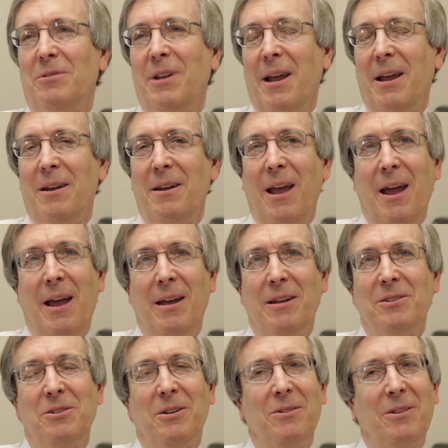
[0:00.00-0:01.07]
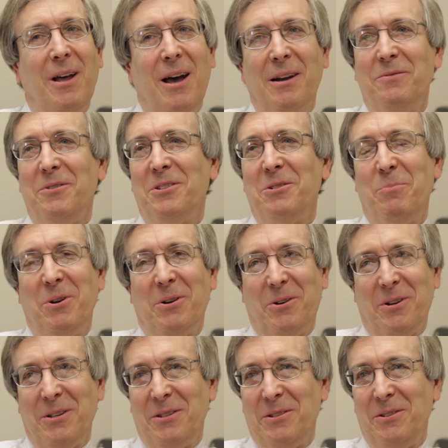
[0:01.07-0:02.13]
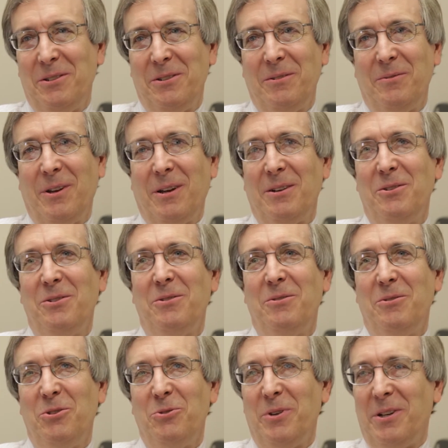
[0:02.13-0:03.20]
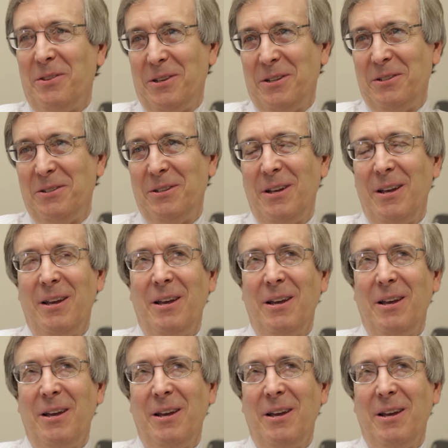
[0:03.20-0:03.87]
Dan has a lot of experience doing this.